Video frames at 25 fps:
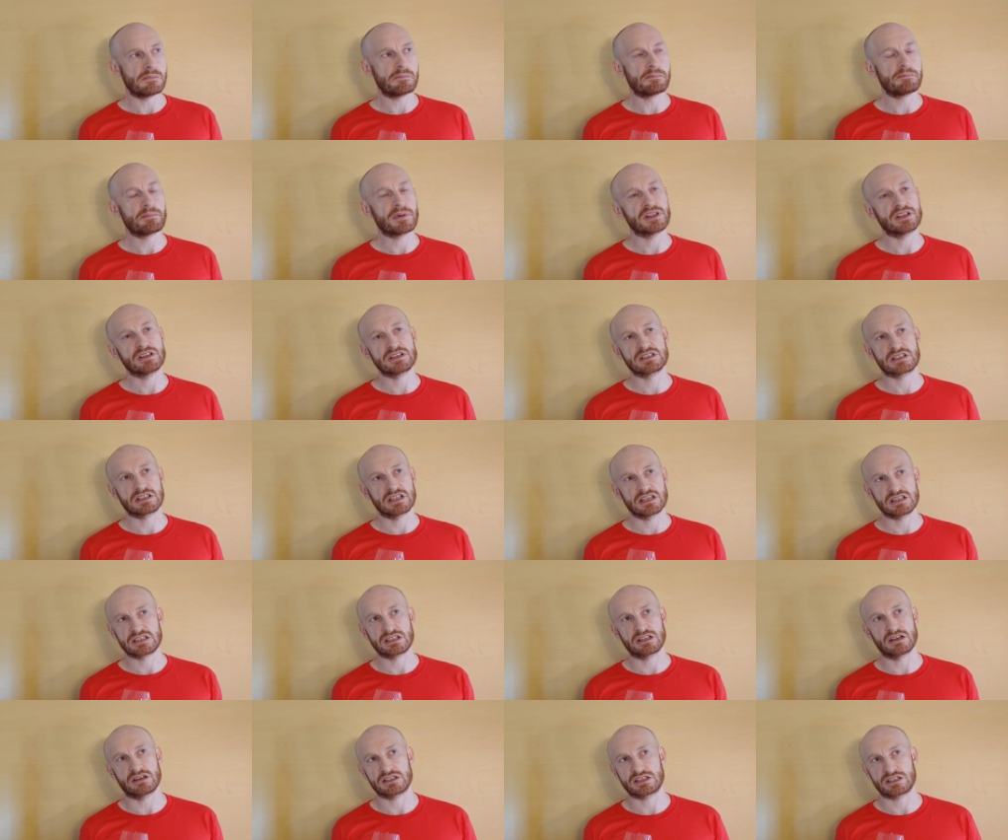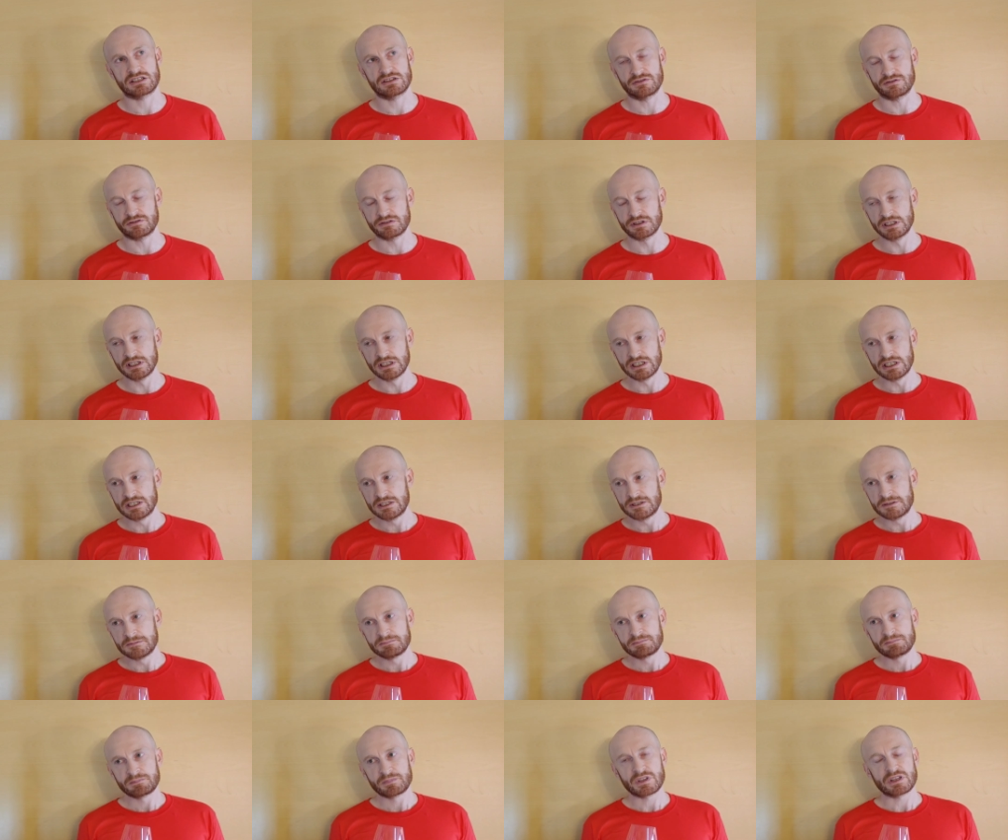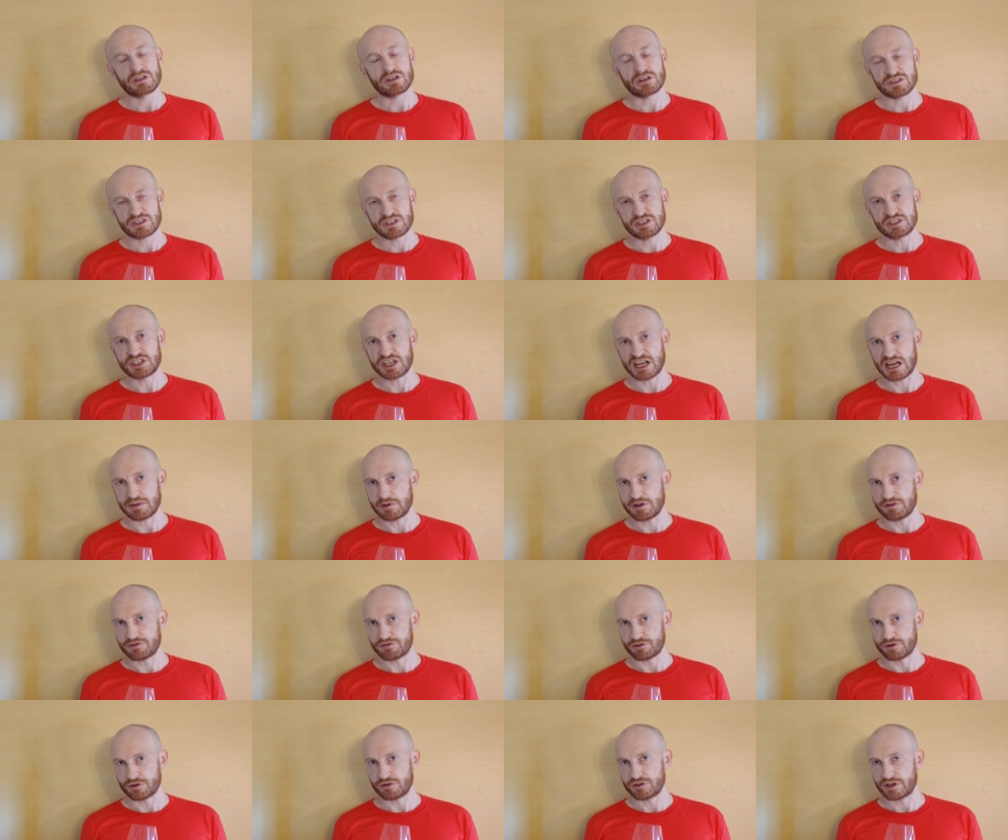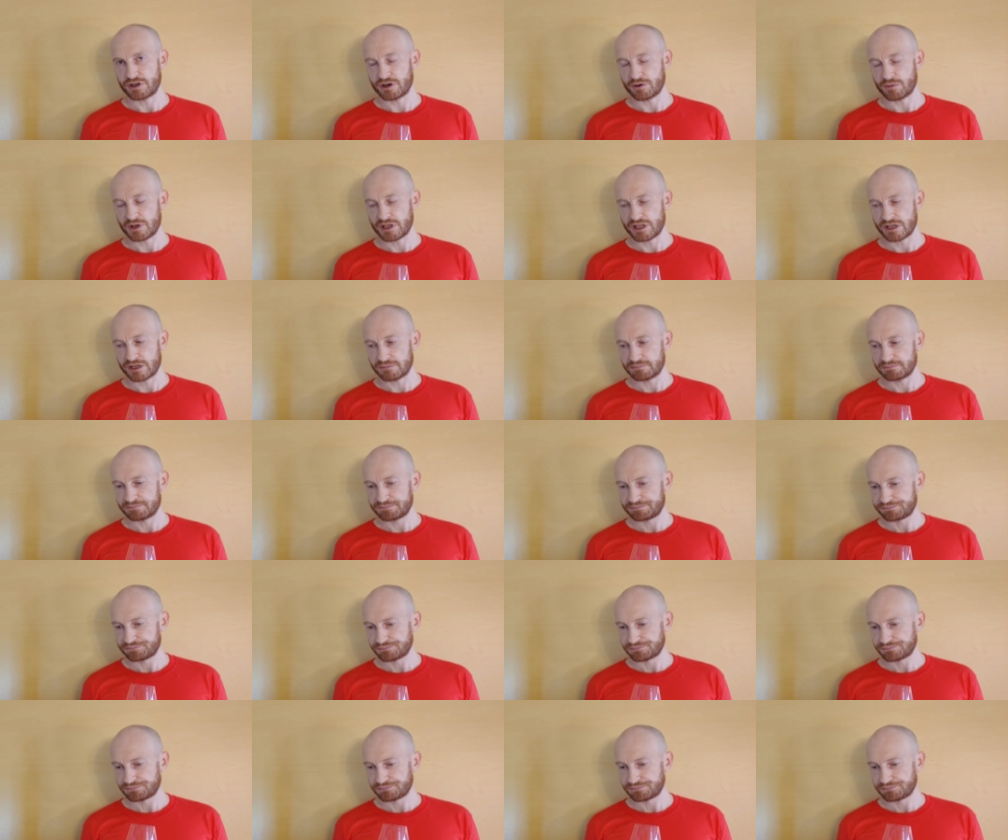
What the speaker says: but there's lots of jammy fruit there with it.